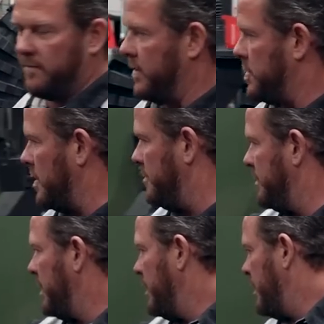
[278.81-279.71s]
thing finished up.
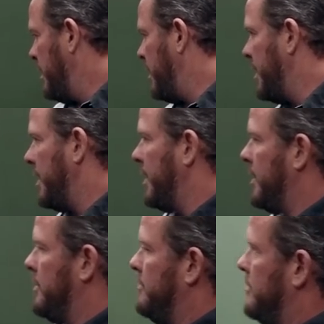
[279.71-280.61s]
Uh,
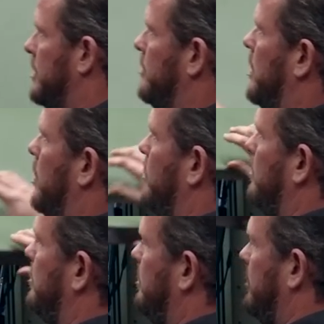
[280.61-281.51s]
there we go.
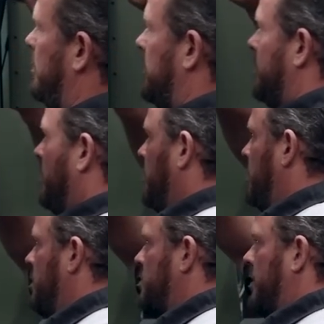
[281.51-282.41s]

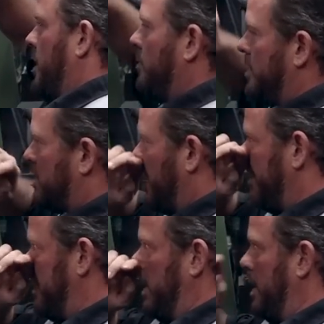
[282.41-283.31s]
So the helmet
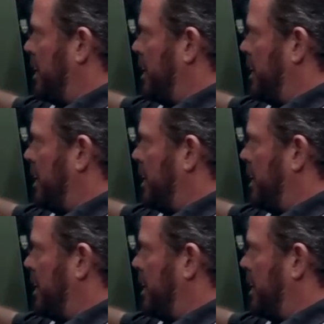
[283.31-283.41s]
top,